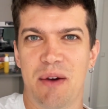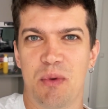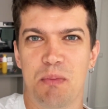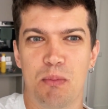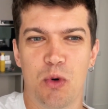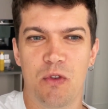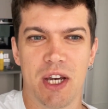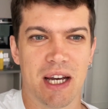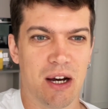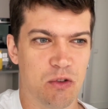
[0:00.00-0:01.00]
We're
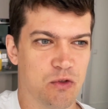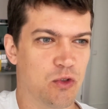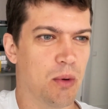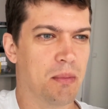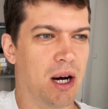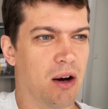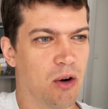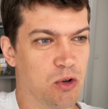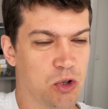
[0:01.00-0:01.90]
moving out from our